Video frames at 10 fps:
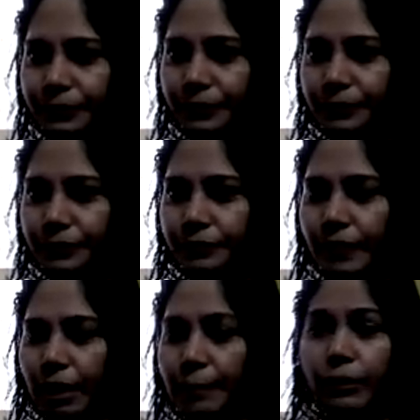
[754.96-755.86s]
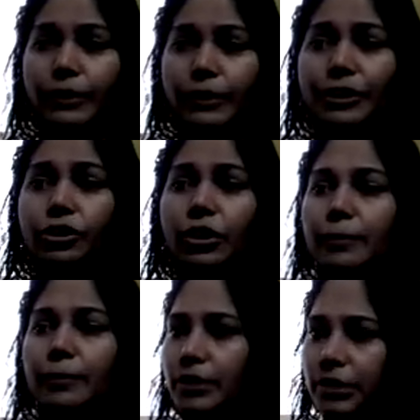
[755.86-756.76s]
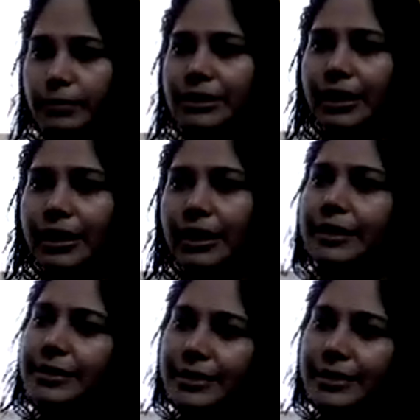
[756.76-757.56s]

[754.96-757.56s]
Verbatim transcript: Mm. But when you're talking about the domestic airlines,